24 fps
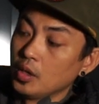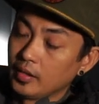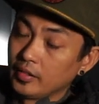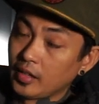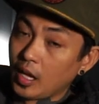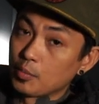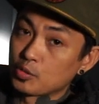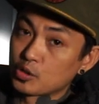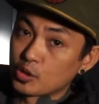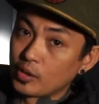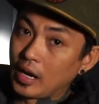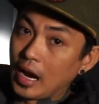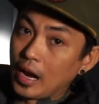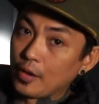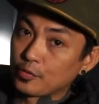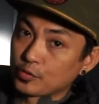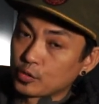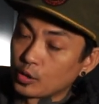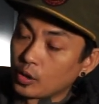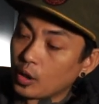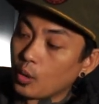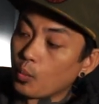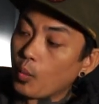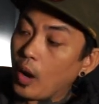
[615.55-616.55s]
Now, I'm sure
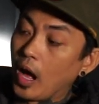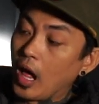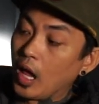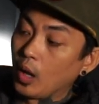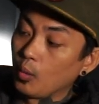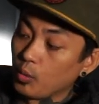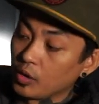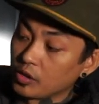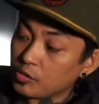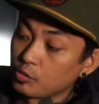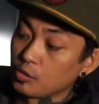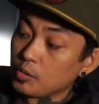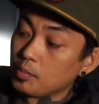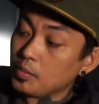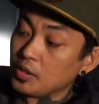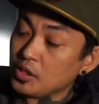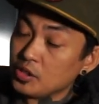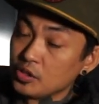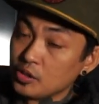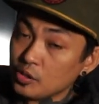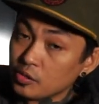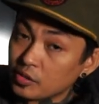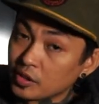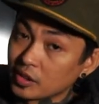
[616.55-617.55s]
after a while, once we've
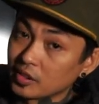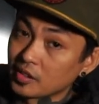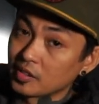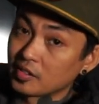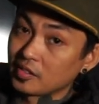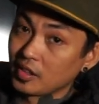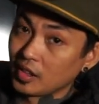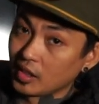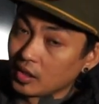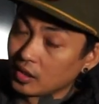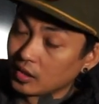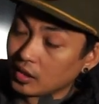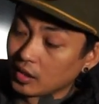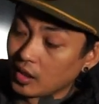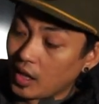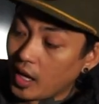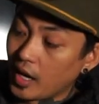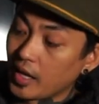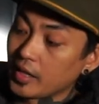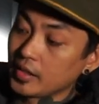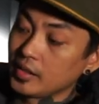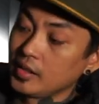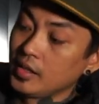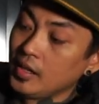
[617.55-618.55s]
been using this thing a
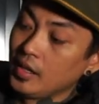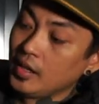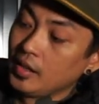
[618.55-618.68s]
lot,